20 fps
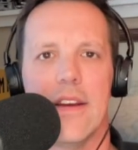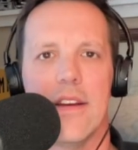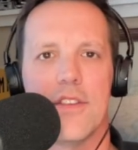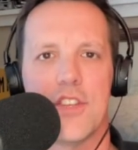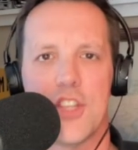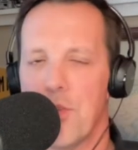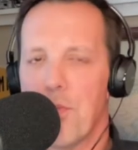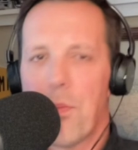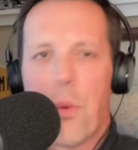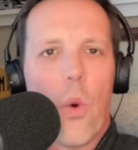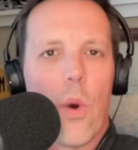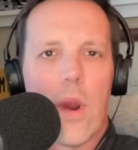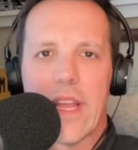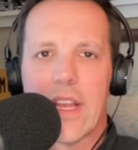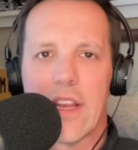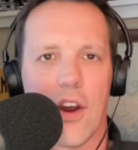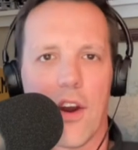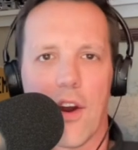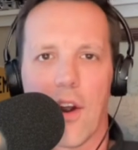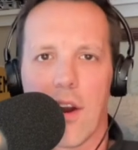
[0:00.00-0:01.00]
two point
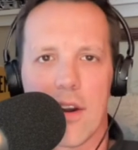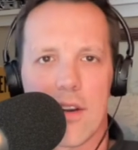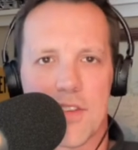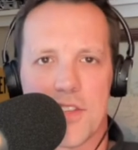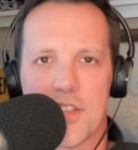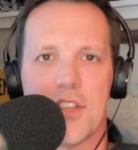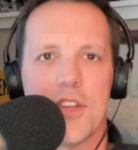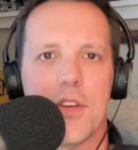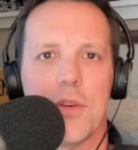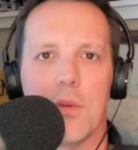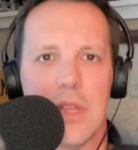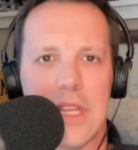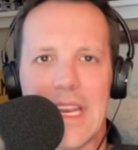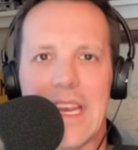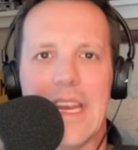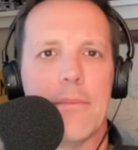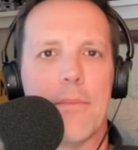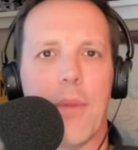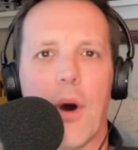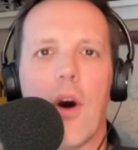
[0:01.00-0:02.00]
guards, two
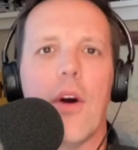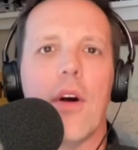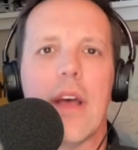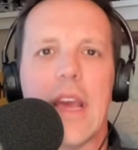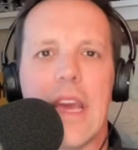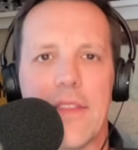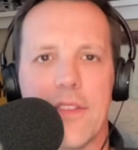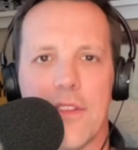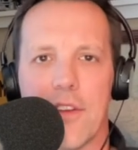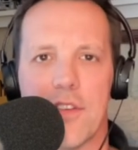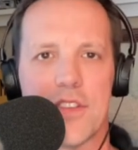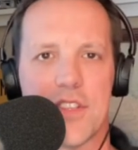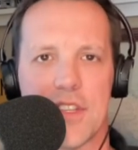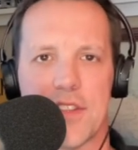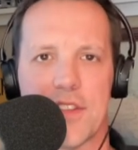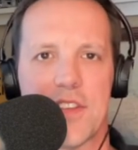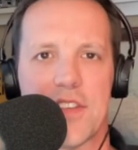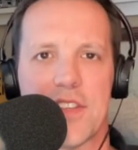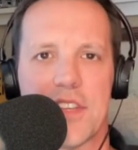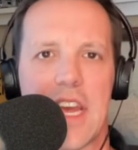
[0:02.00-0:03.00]
lead ball handlers at
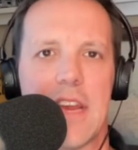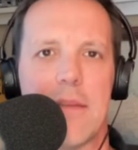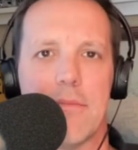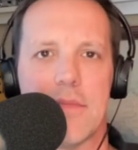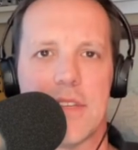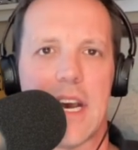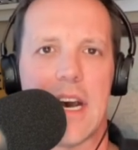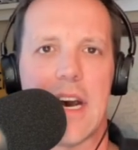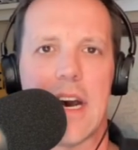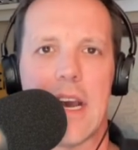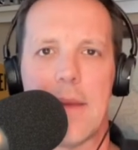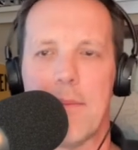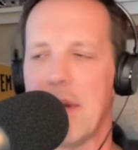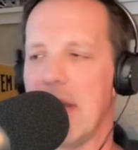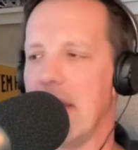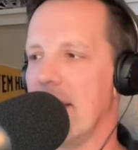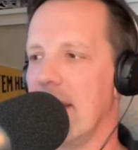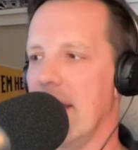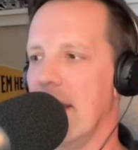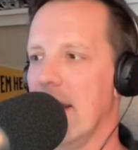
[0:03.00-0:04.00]
the same time,
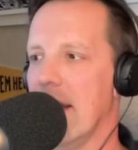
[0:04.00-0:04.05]
and